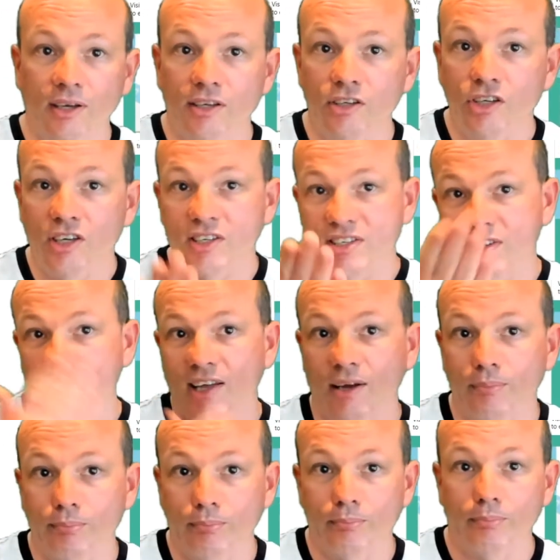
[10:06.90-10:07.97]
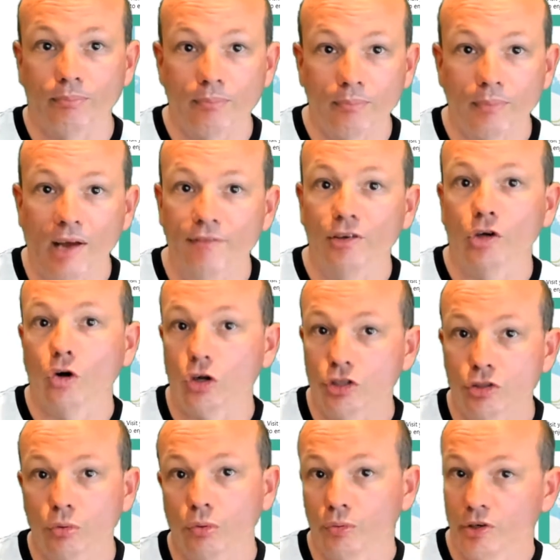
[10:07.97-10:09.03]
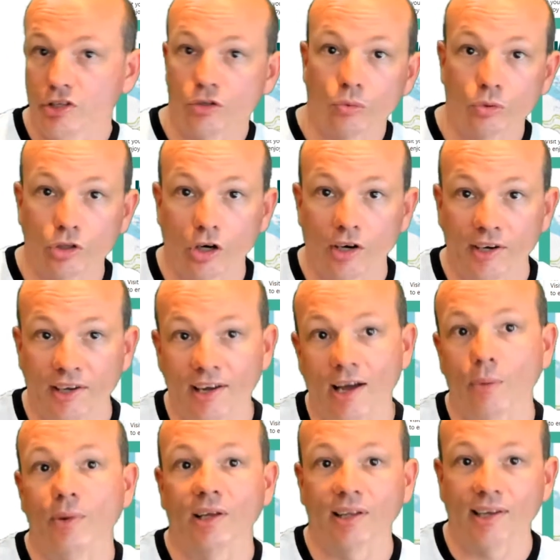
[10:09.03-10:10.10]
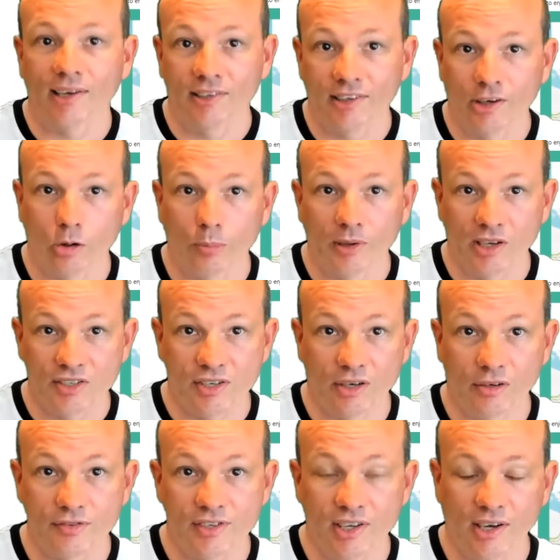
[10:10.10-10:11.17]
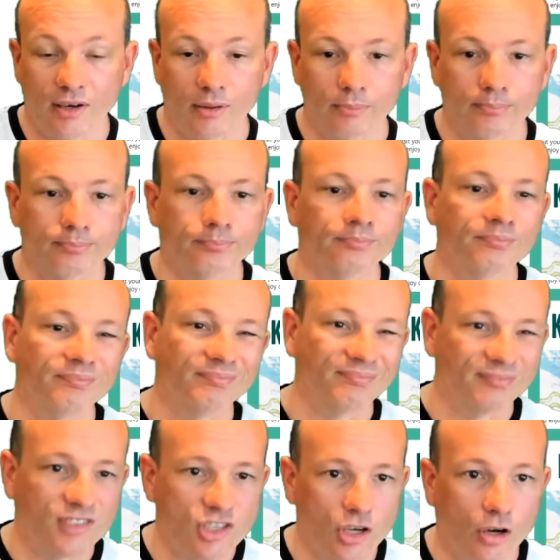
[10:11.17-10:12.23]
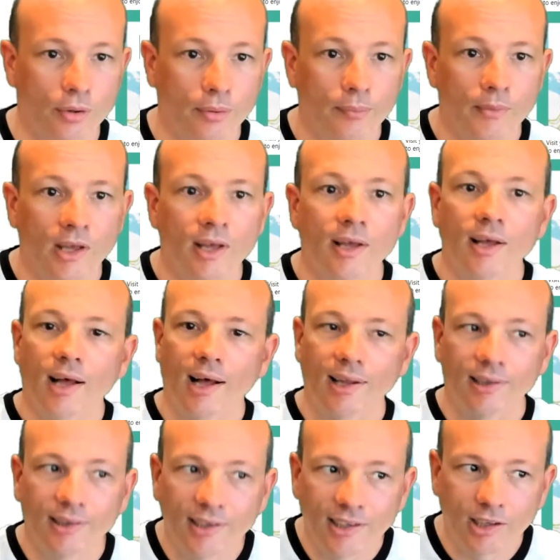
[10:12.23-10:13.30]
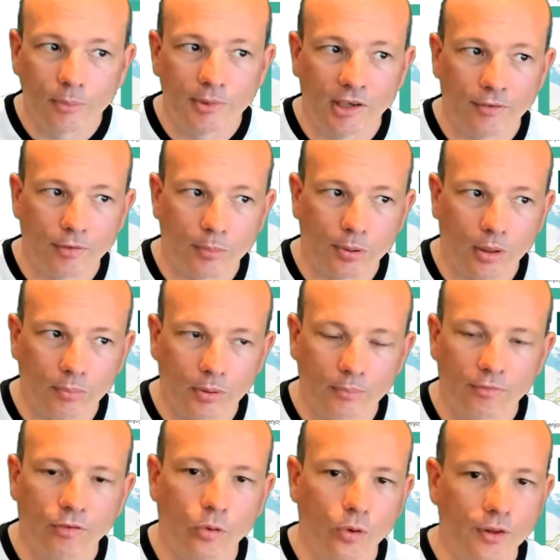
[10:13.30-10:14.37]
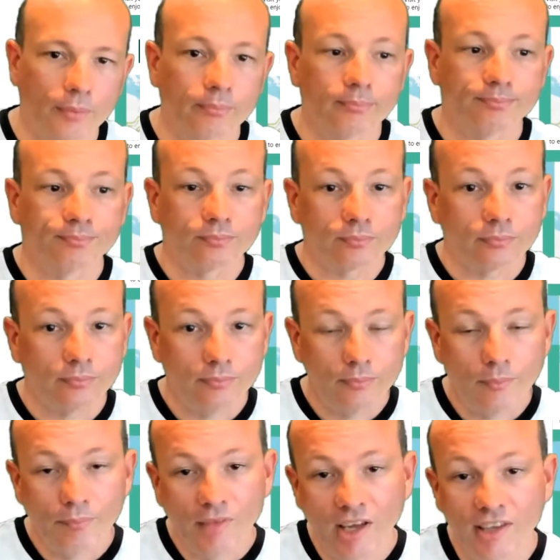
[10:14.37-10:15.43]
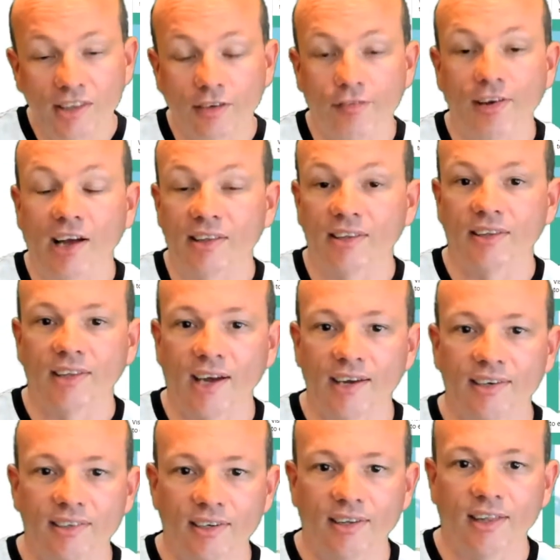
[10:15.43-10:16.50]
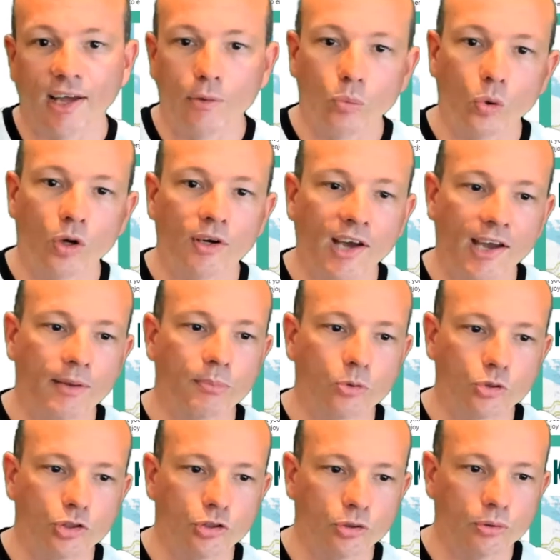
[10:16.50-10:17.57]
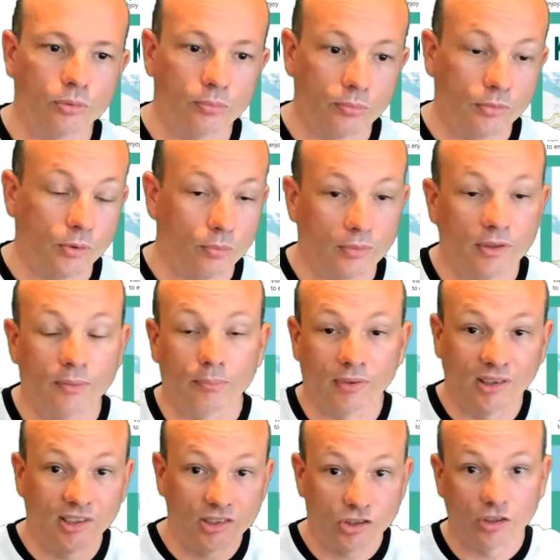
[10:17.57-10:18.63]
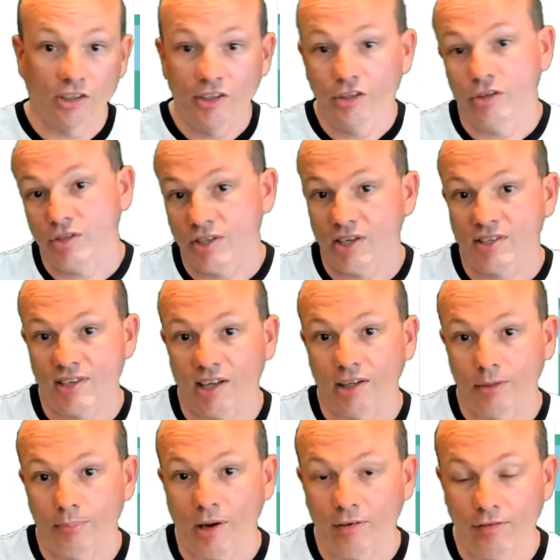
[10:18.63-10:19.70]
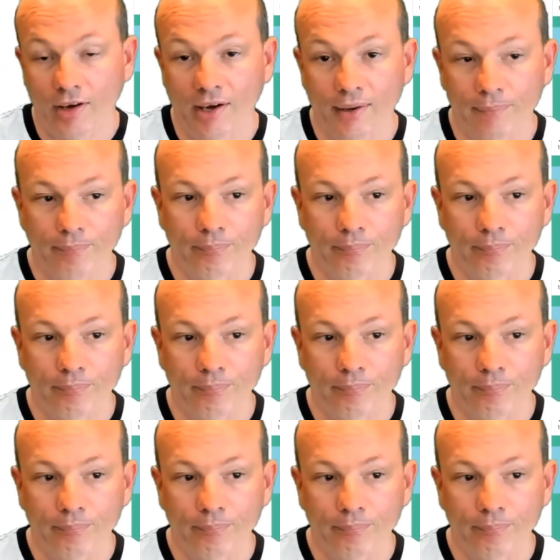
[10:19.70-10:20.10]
can see that. Have you gone to original dining? Are we allowed to help ourselves now? So a little bit of a problem for them in the fact that they weren't able to literally use their salad buffet.